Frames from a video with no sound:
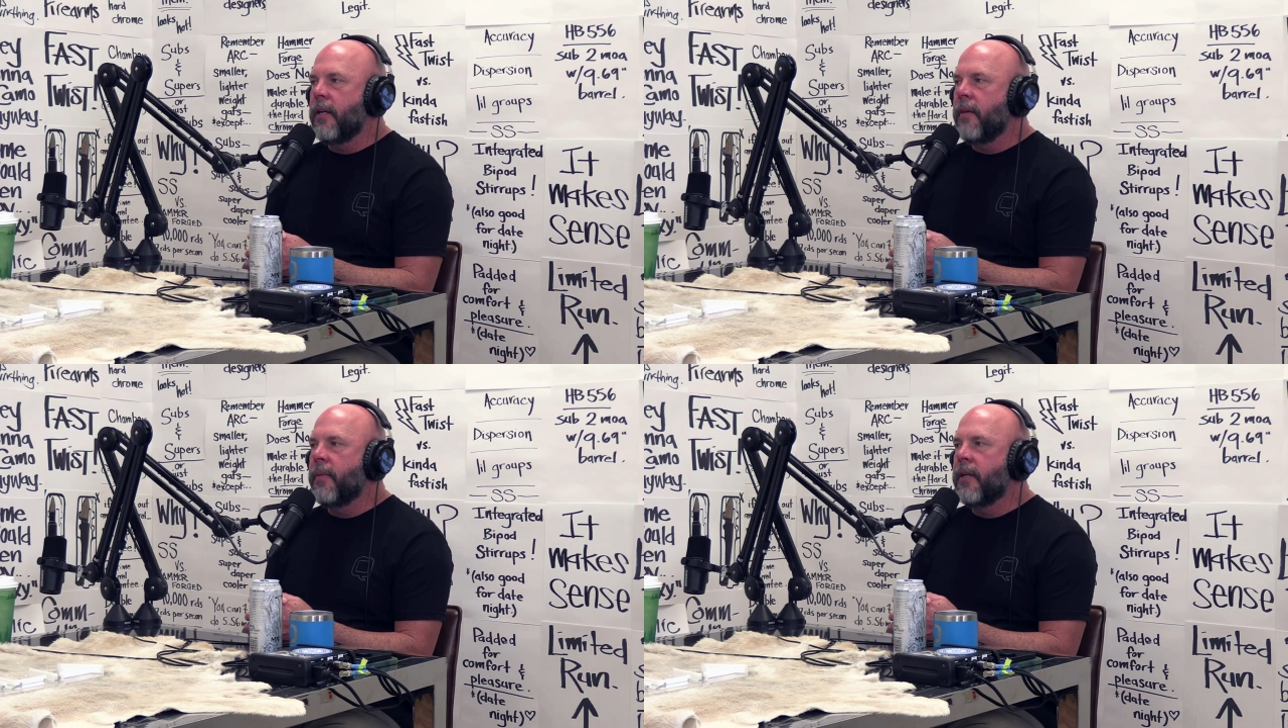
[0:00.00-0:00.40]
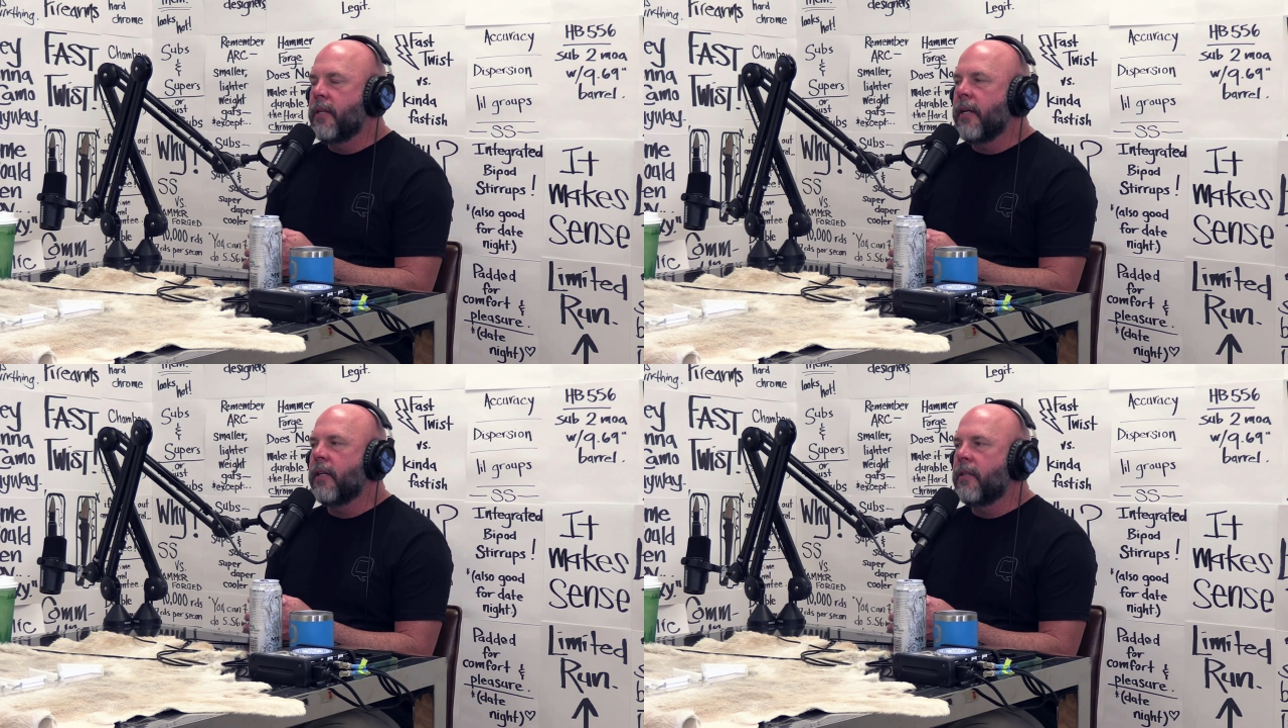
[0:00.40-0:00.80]
and I'm going
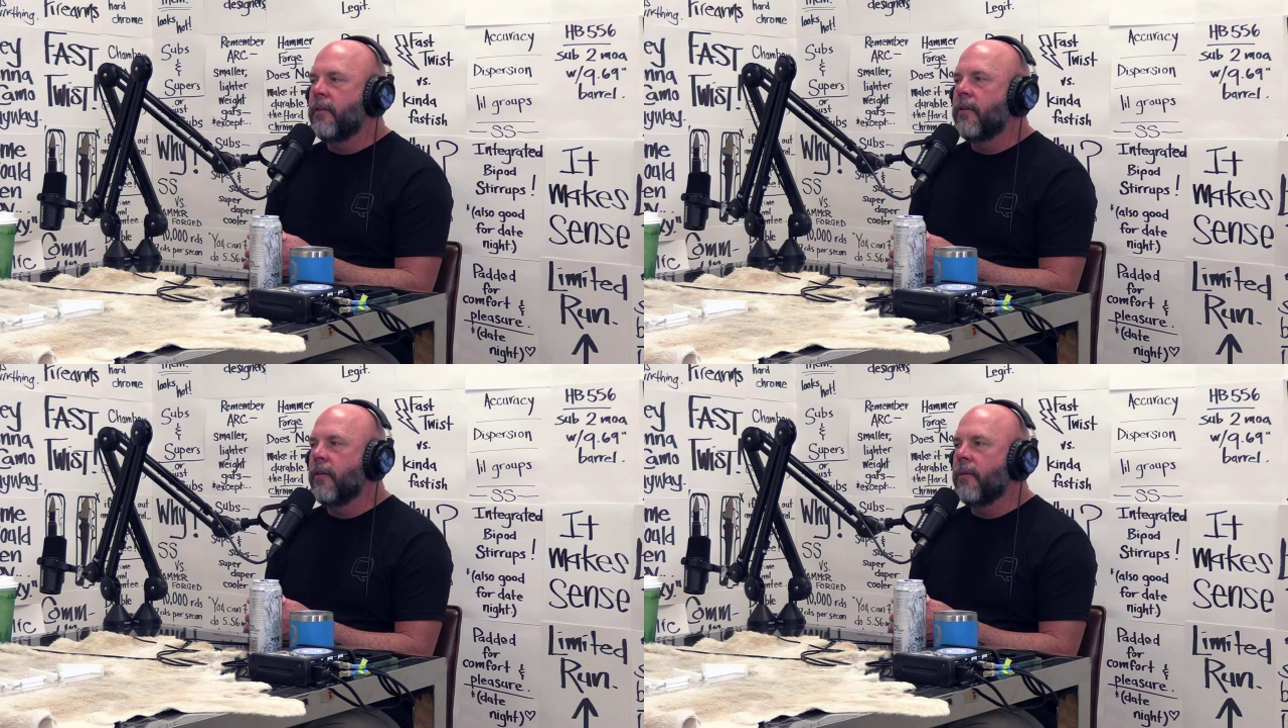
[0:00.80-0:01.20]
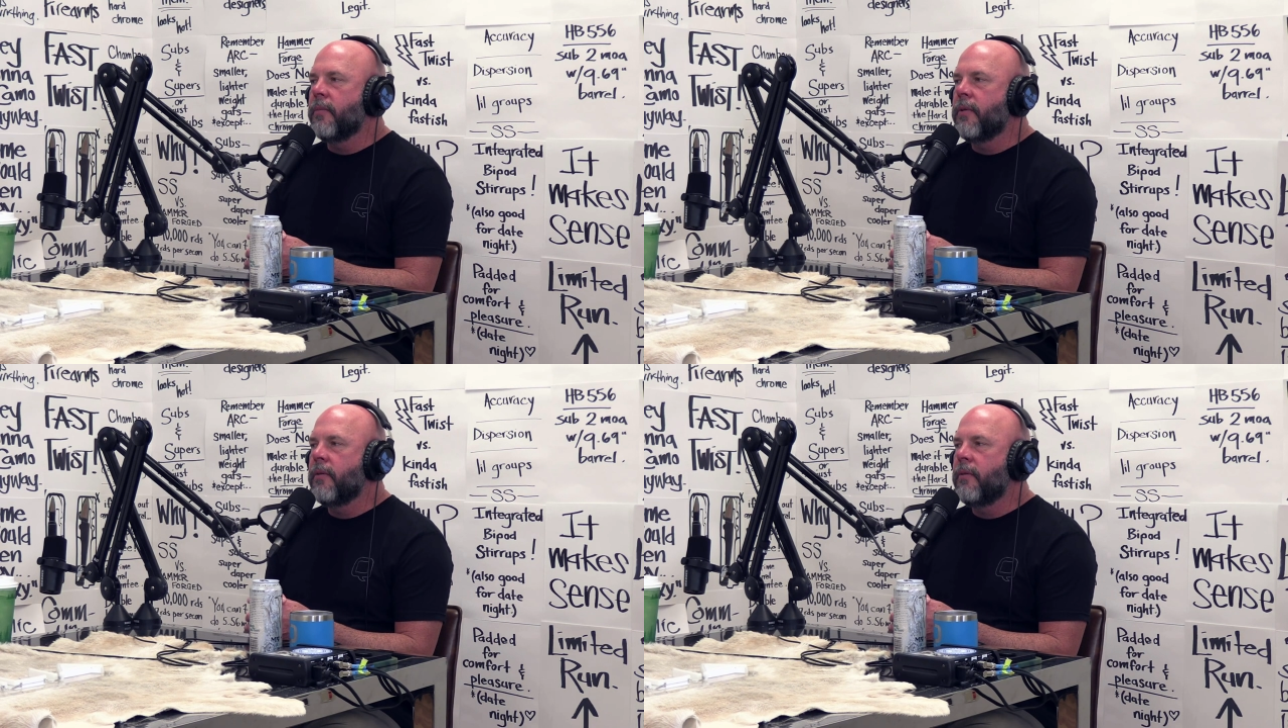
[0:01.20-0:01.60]
to take it to the
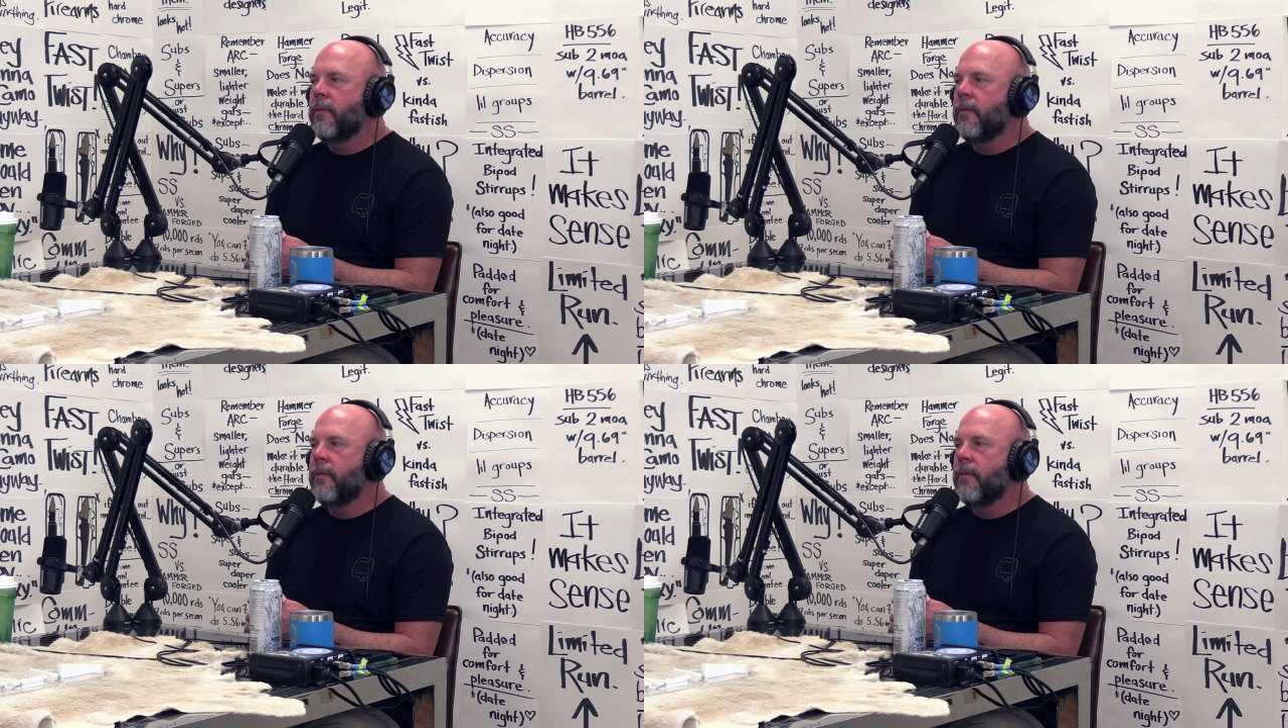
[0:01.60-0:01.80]
groups.